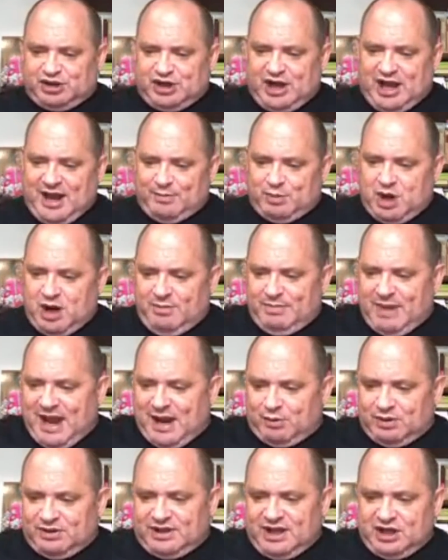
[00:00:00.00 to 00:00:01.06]
for a jab, come
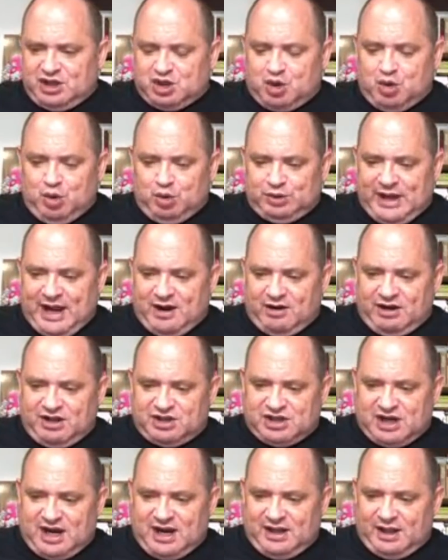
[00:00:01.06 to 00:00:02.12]
back when things cool down in
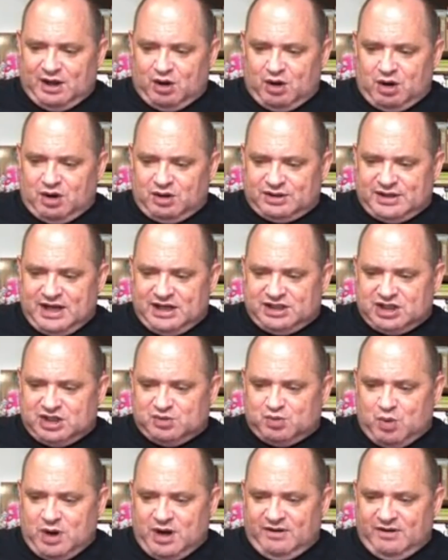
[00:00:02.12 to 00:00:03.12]
Thailand? All it takes is one